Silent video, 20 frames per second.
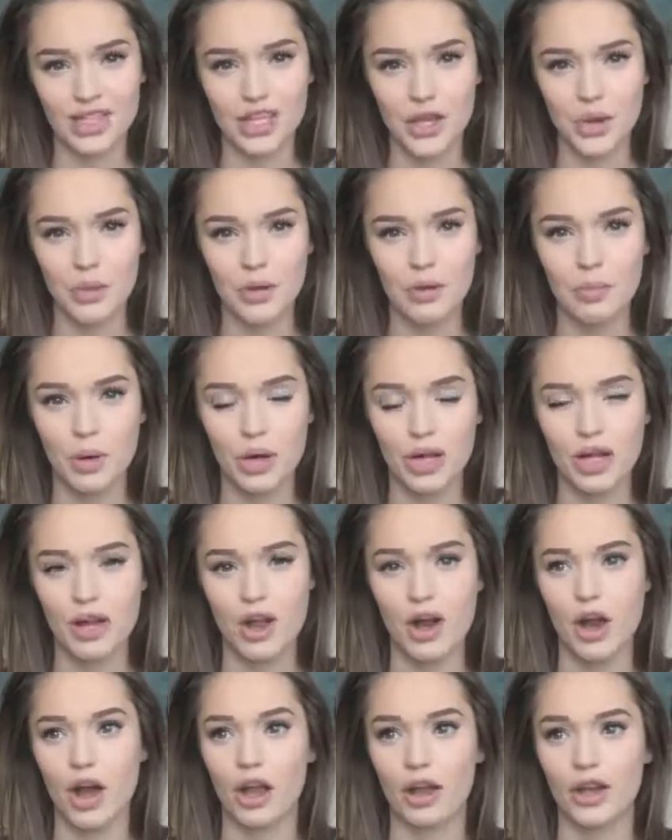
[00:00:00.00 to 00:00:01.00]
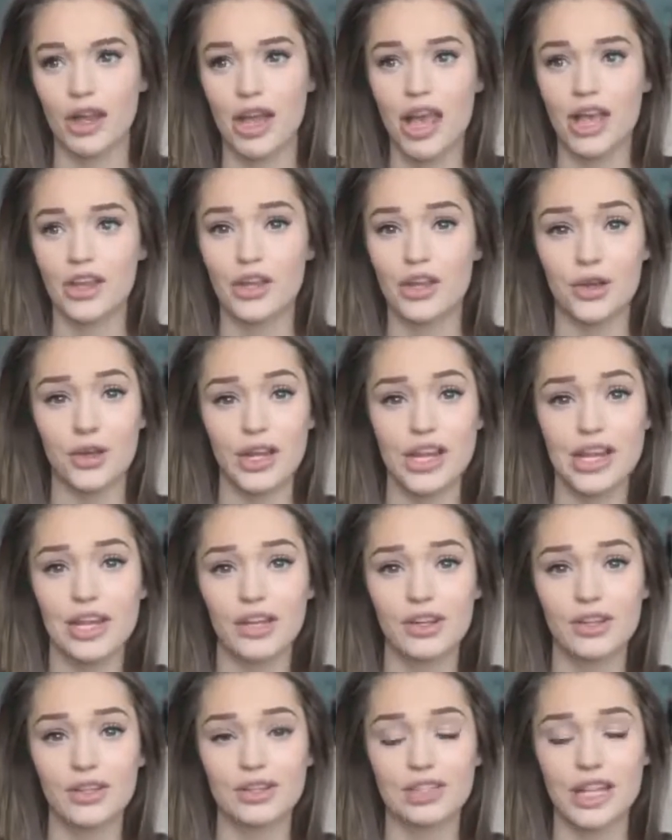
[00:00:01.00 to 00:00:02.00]
Like you can put it on your
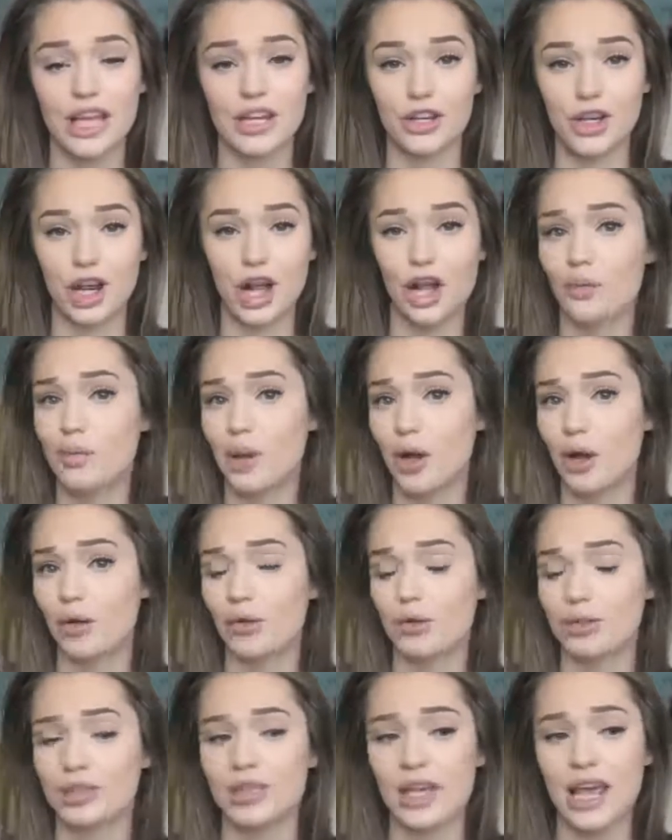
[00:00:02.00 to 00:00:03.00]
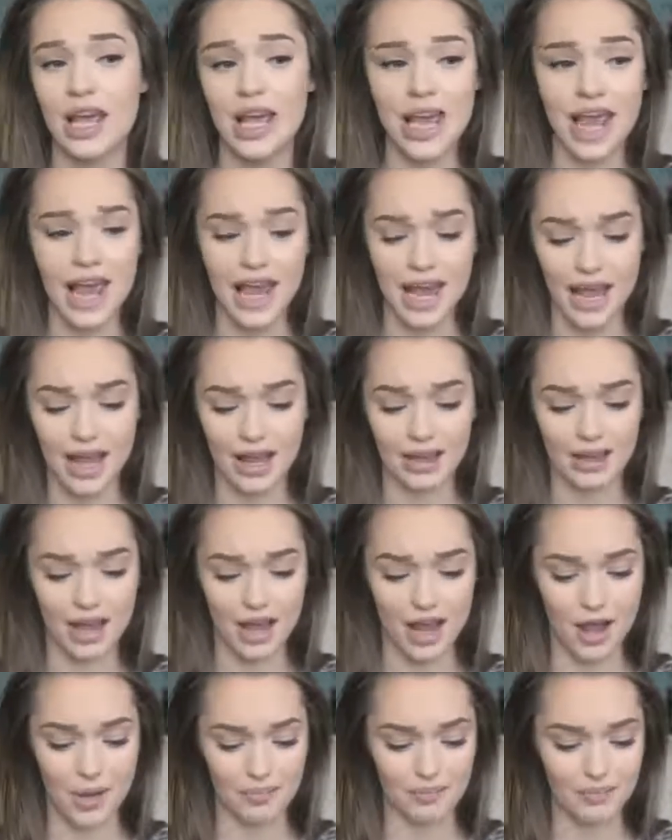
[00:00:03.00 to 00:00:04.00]
heels and your elbows, and
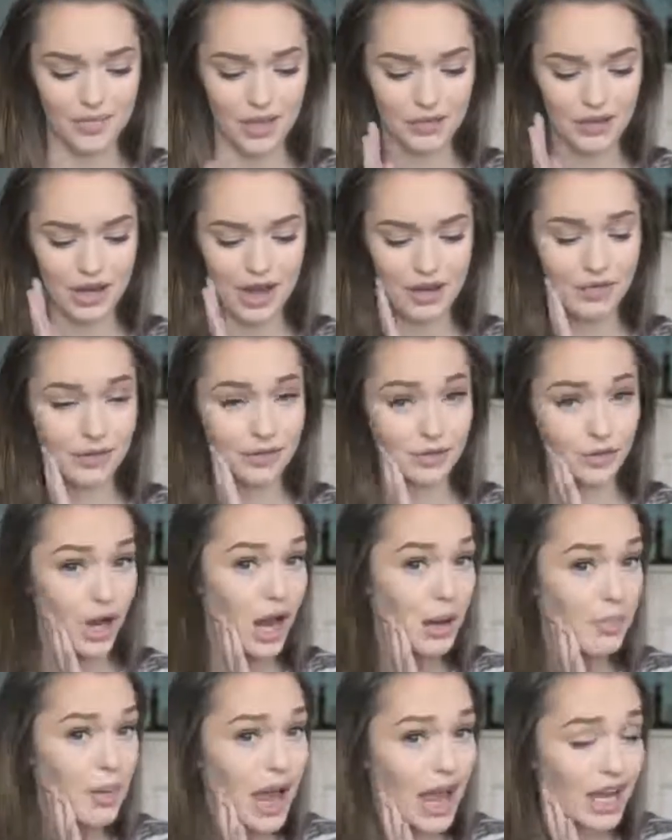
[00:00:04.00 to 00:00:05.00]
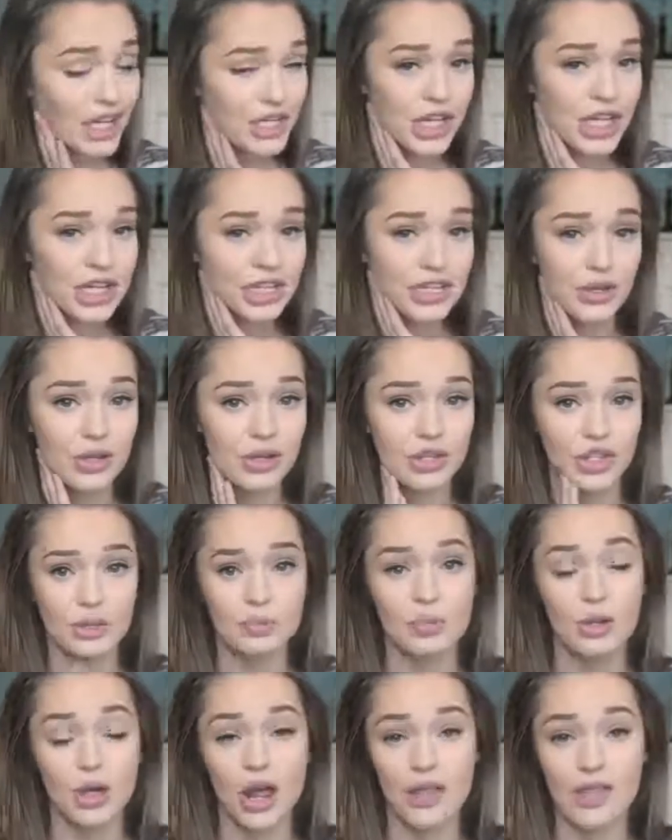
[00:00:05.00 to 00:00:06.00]
if you have like dry patches, you can just
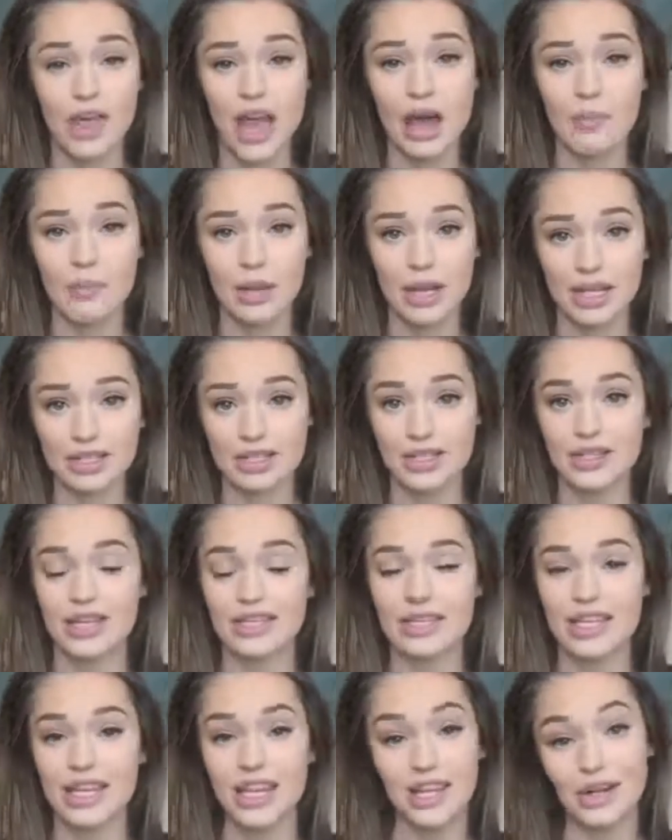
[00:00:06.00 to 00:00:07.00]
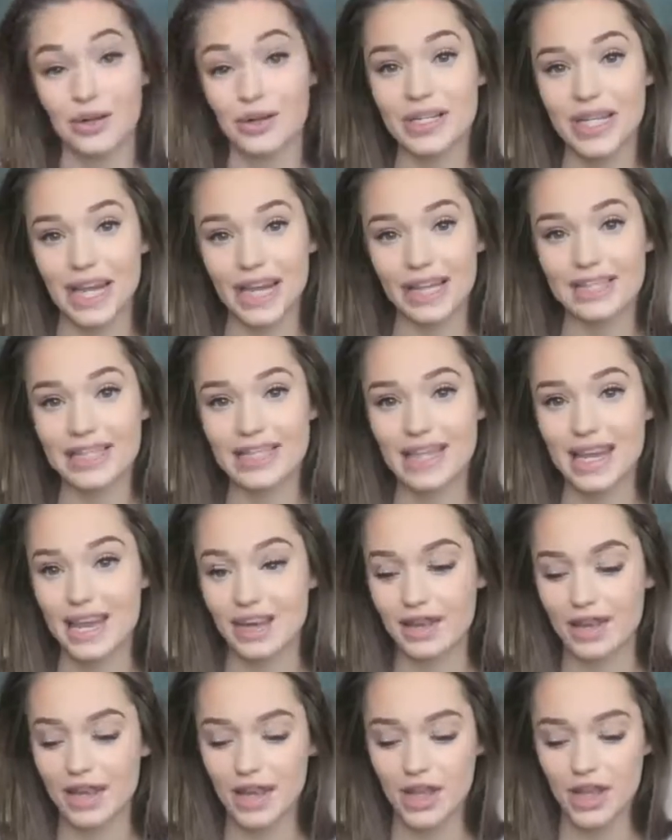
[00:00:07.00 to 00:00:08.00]
put on that because it doesn't irritate
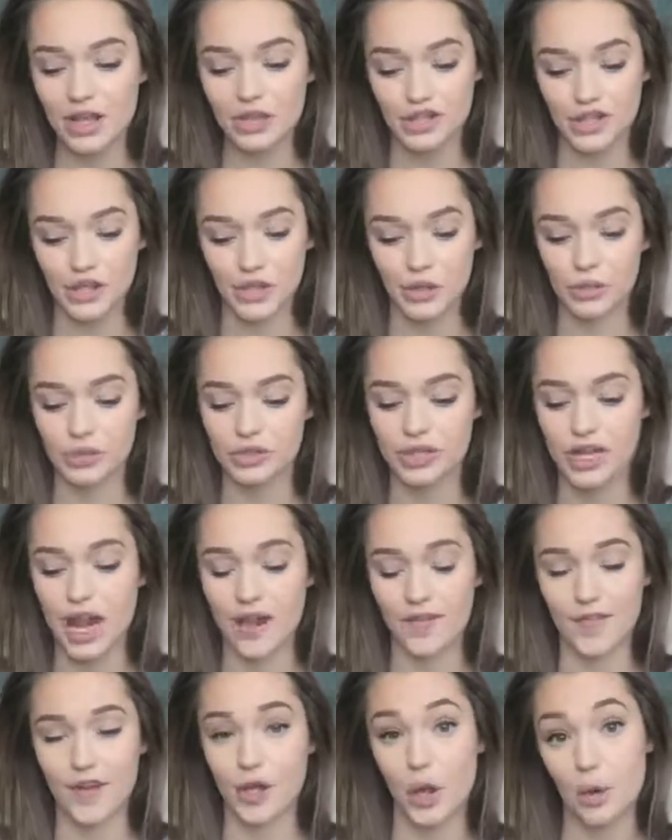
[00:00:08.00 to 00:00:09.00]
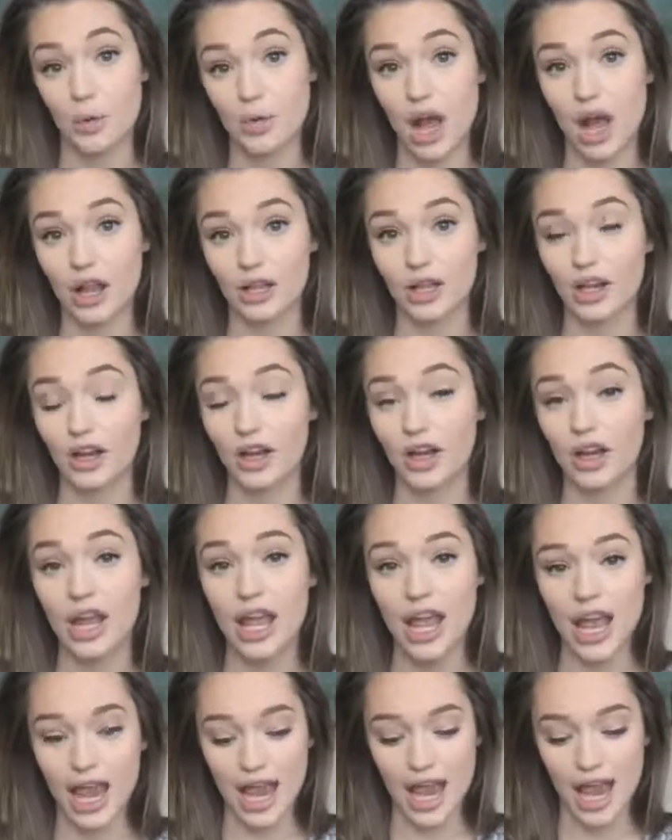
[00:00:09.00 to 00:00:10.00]
skin due to having no color
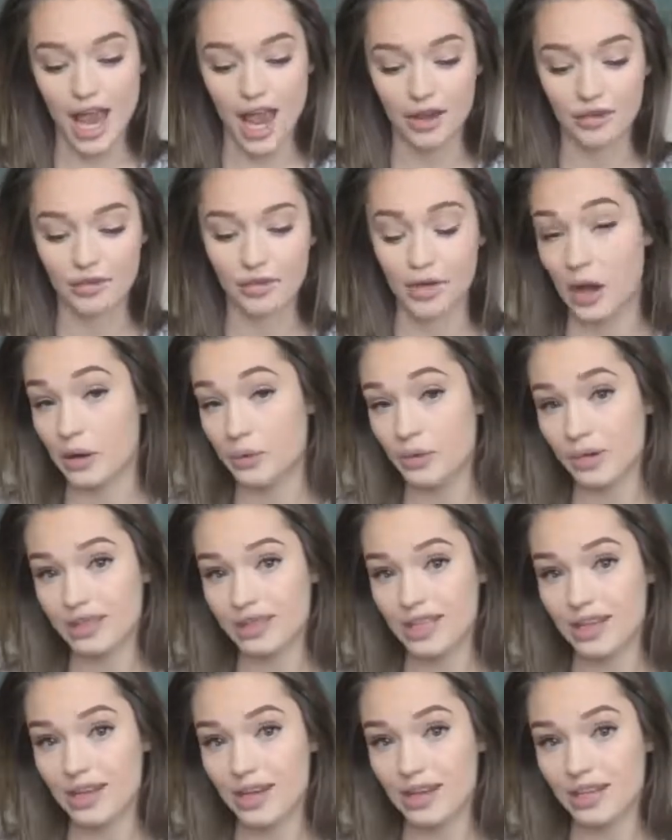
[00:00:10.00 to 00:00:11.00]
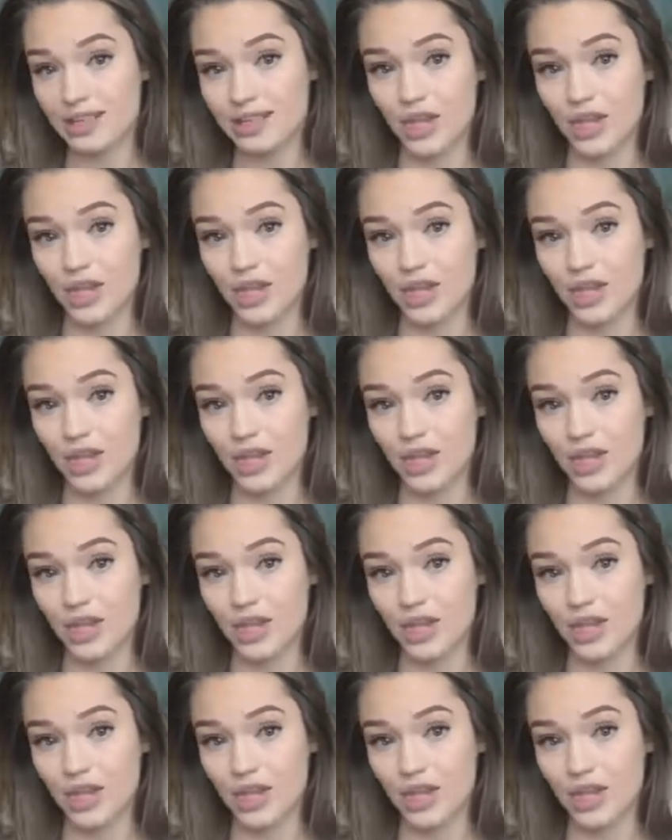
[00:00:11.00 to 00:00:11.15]
and fragrance in it.